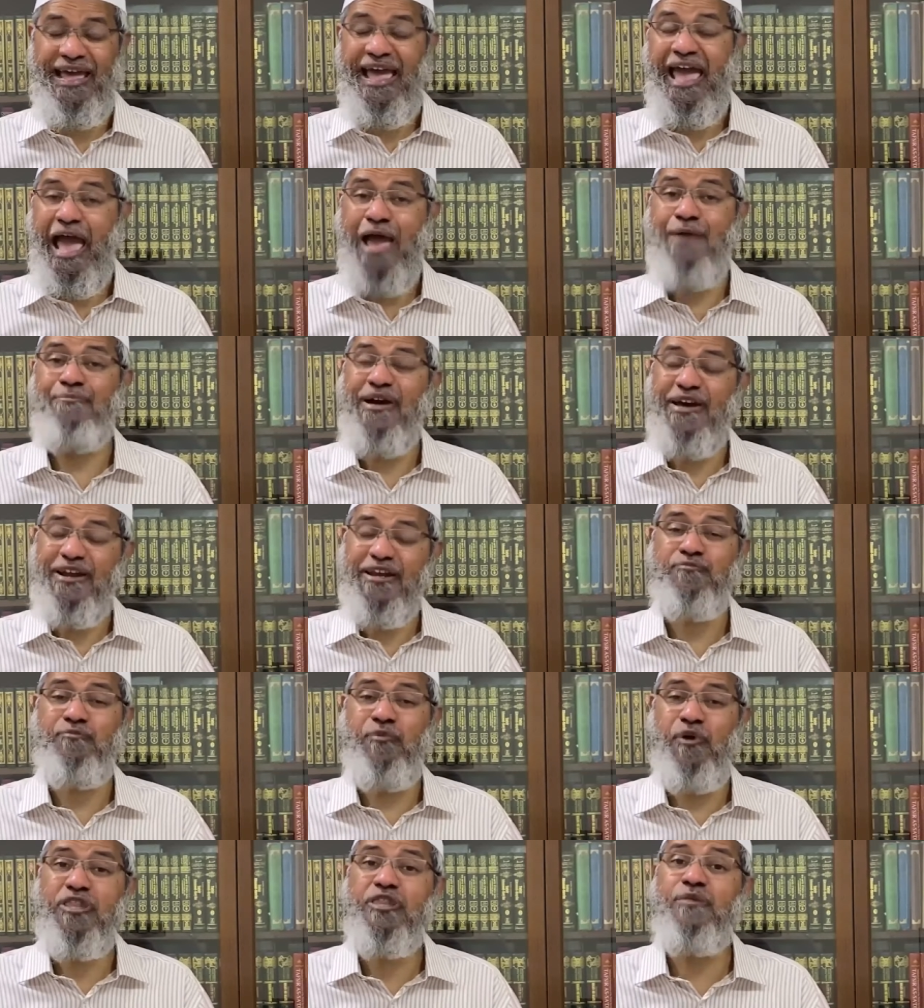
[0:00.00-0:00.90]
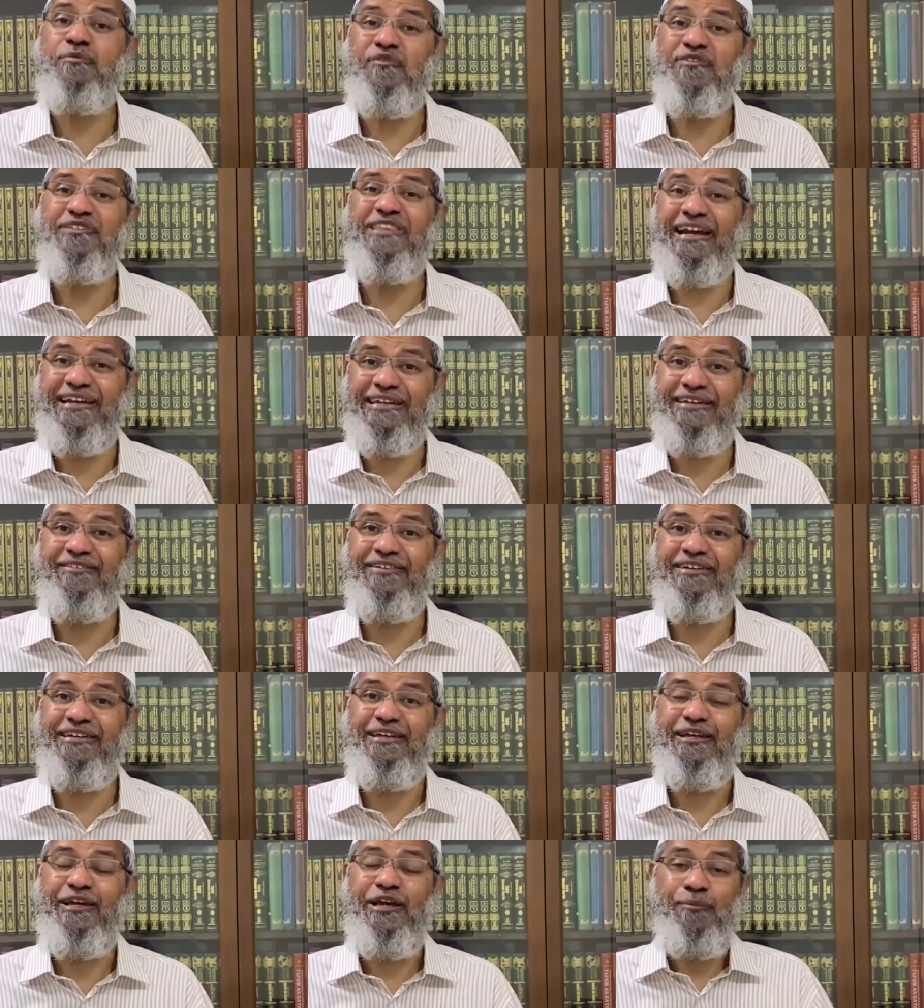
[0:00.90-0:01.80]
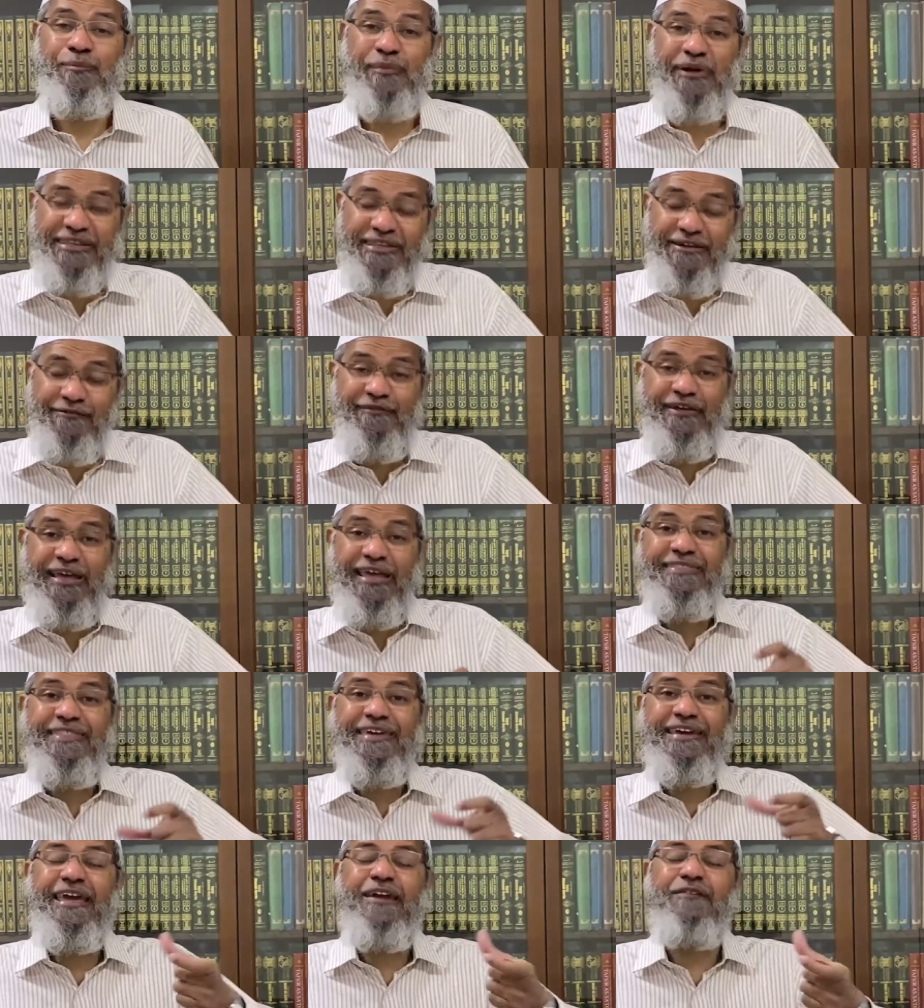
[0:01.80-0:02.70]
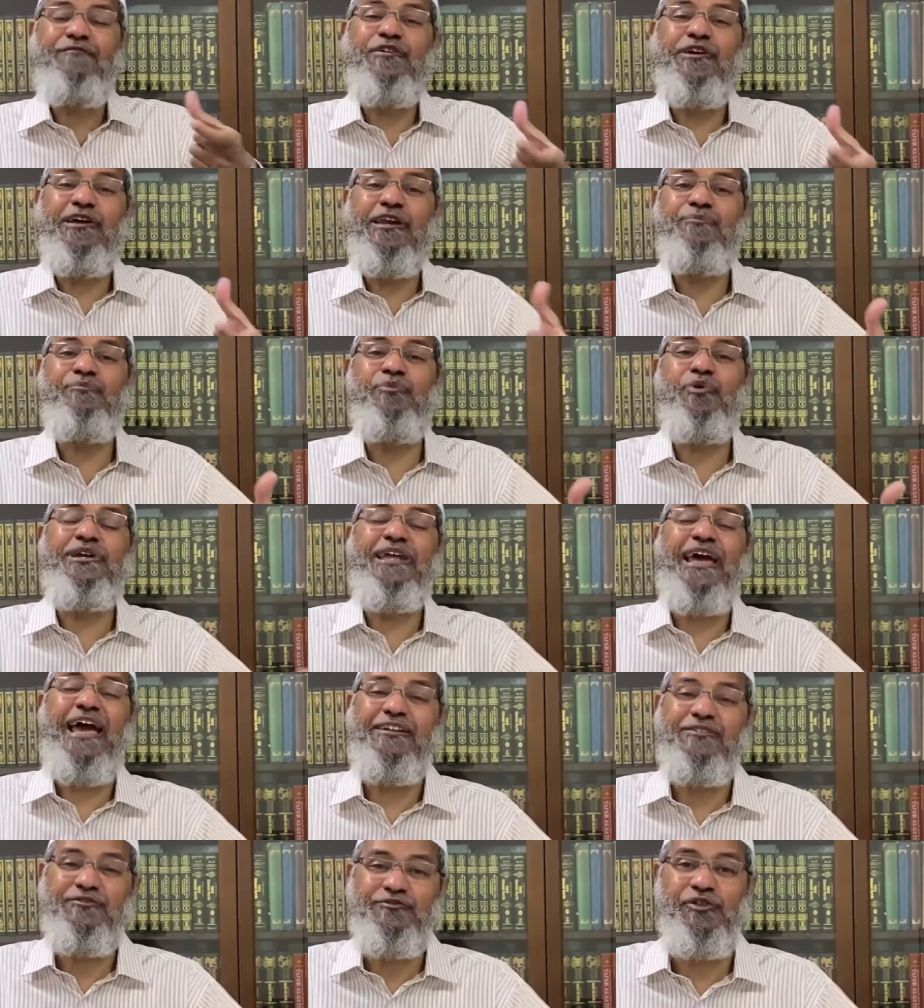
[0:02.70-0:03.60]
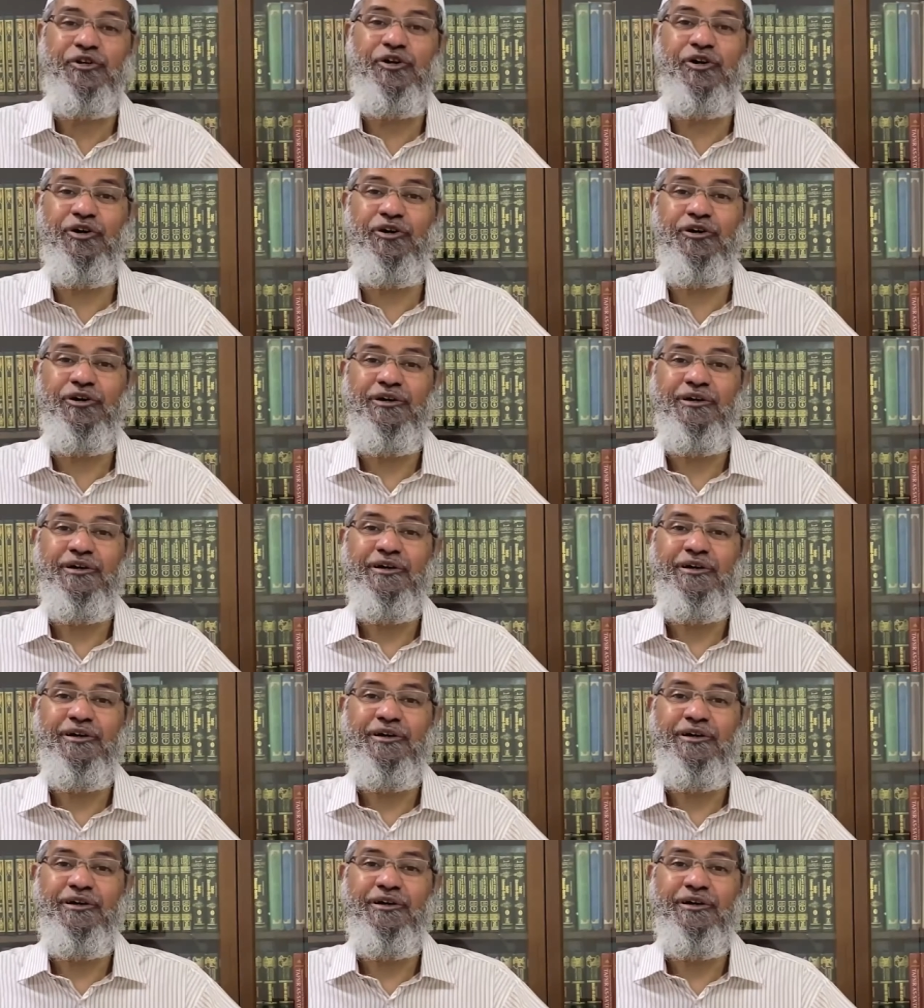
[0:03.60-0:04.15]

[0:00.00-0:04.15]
Am I responsible for the activity? But the way they gave the report as though